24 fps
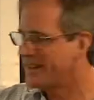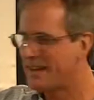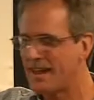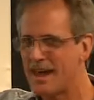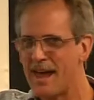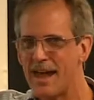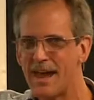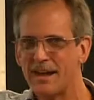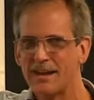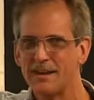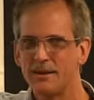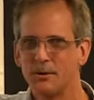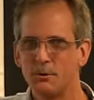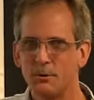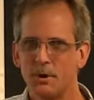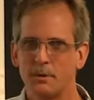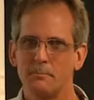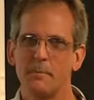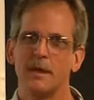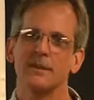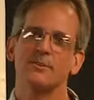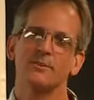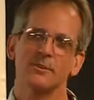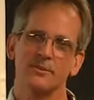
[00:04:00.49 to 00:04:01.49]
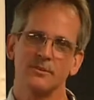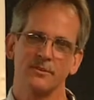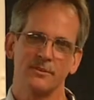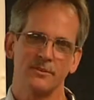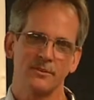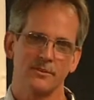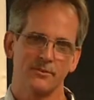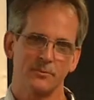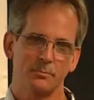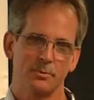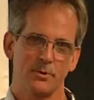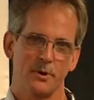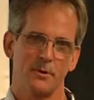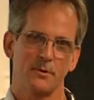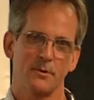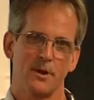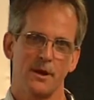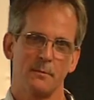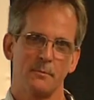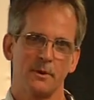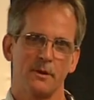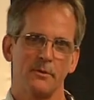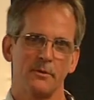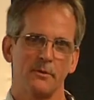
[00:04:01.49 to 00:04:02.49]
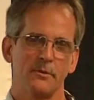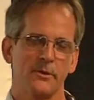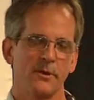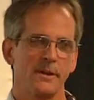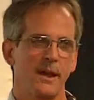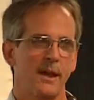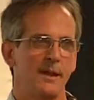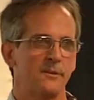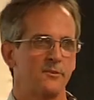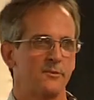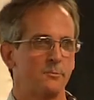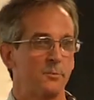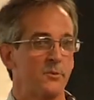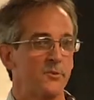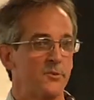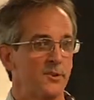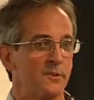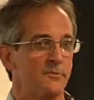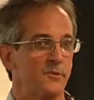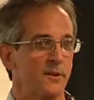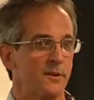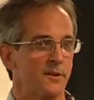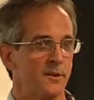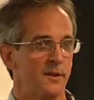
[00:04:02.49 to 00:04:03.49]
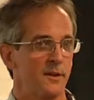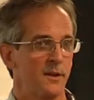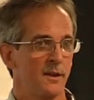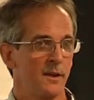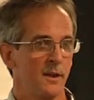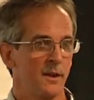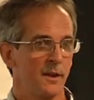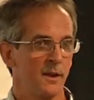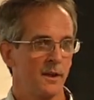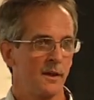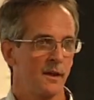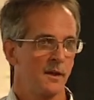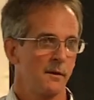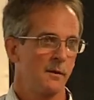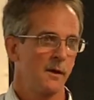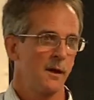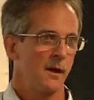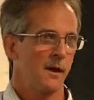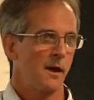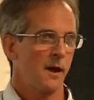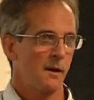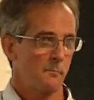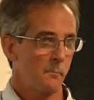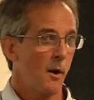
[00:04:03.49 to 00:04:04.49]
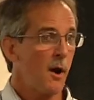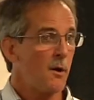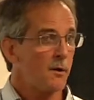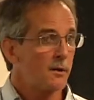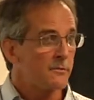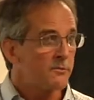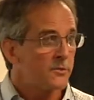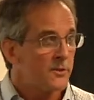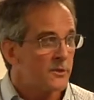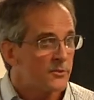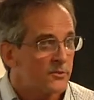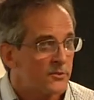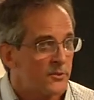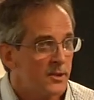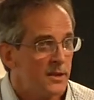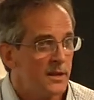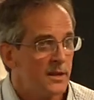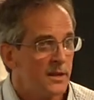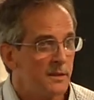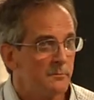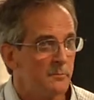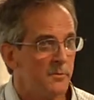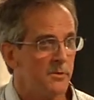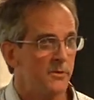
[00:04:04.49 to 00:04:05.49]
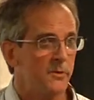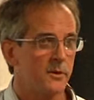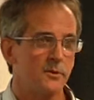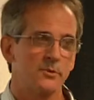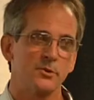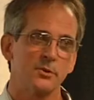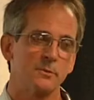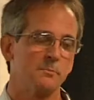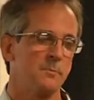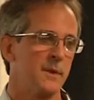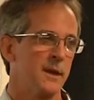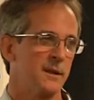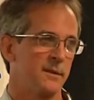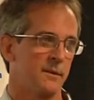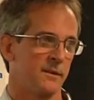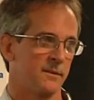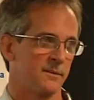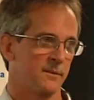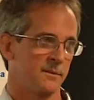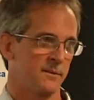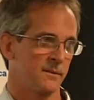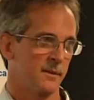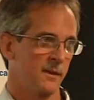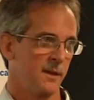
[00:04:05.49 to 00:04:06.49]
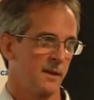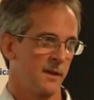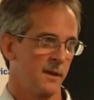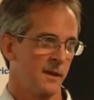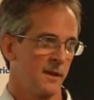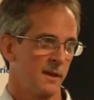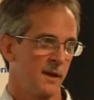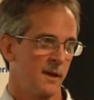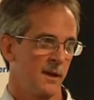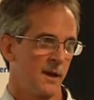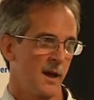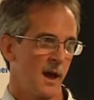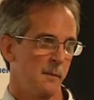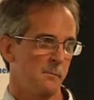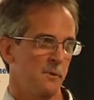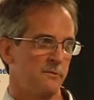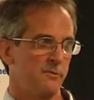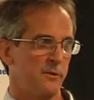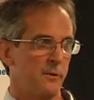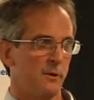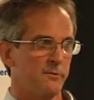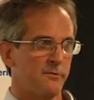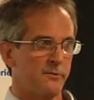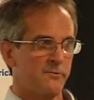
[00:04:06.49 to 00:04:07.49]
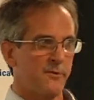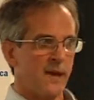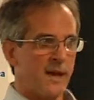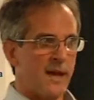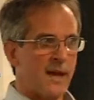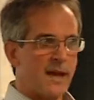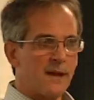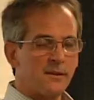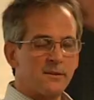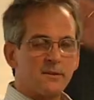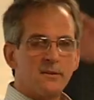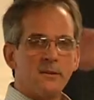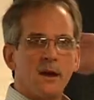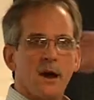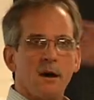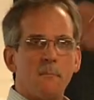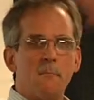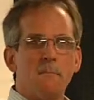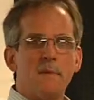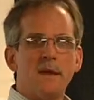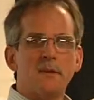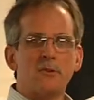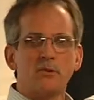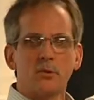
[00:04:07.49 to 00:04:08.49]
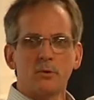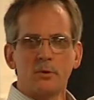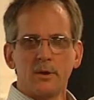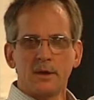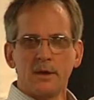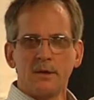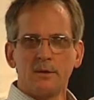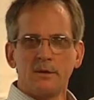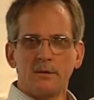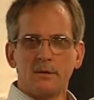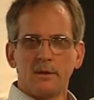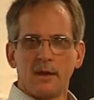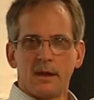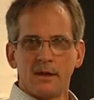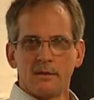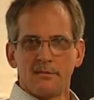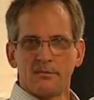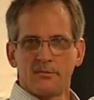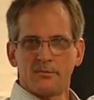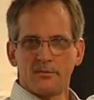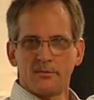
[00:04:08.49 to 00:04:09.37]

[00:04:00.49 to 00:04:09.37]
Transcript: and Addie, who are mentors in this program. And although they're not specifically part of this team, they're tremendous. How many of you have had a mentor in your life?